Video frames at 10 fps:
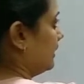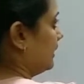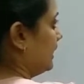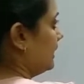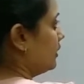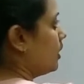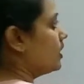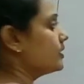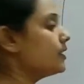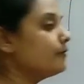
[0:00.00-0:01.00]
Correct?
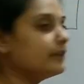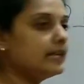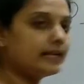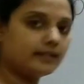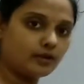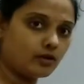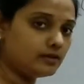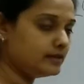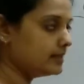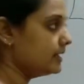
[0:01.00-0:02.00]
Loss of
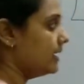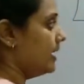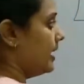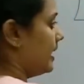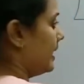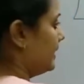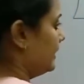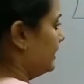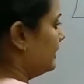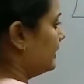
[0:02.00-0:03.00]
electrons and
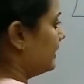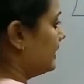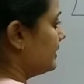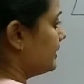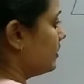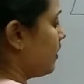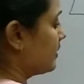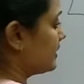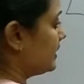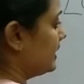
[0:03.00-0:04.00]
increase in
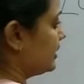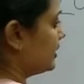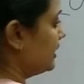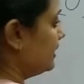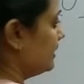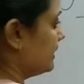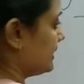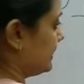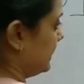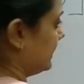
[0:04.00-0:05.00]
oxidation
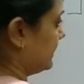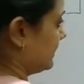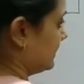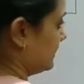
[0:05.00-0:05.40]
state.